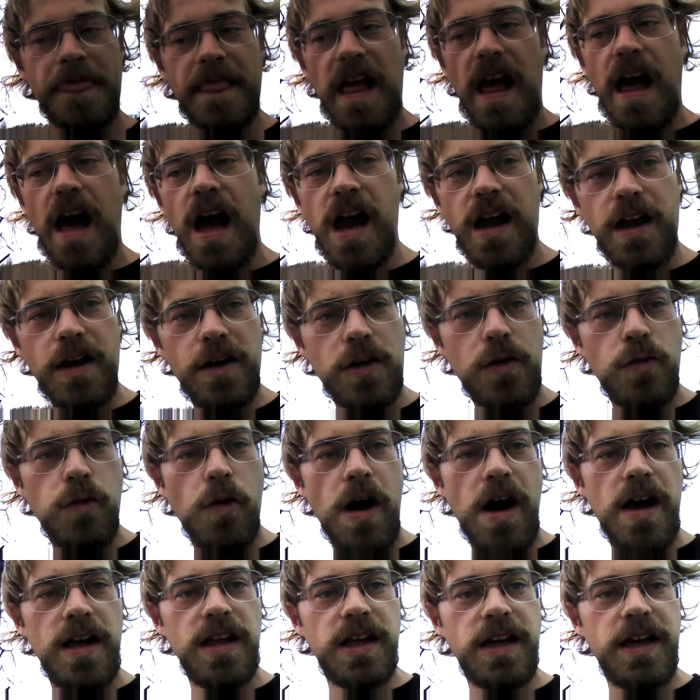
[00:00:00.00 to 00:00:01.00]
higher
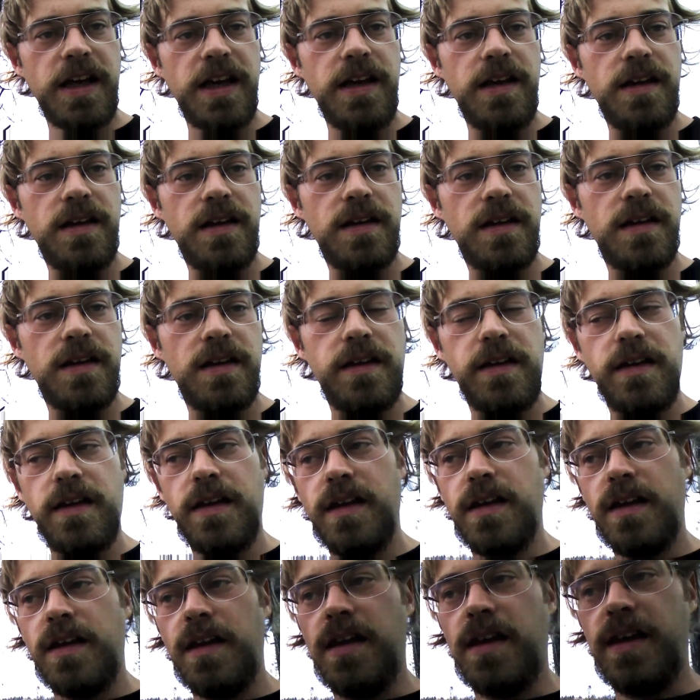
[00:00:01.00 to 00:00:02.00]
quality.
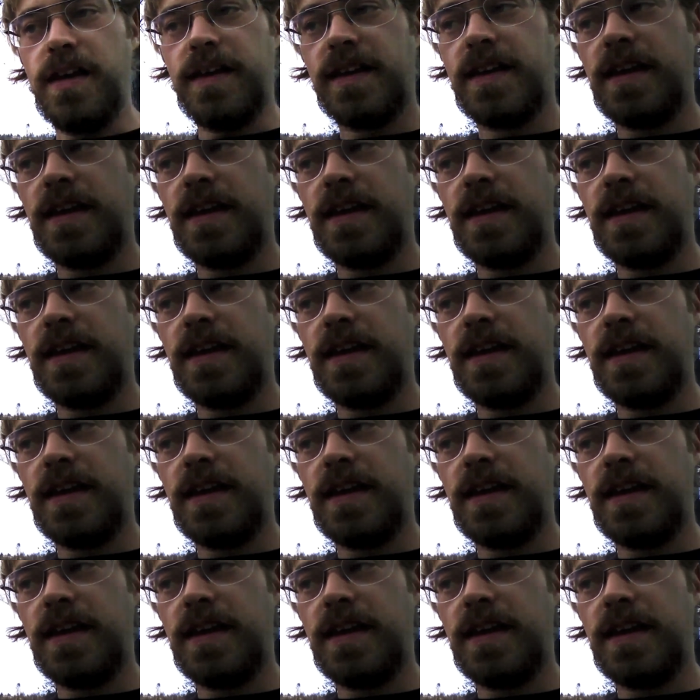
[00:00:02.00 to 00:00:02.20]
It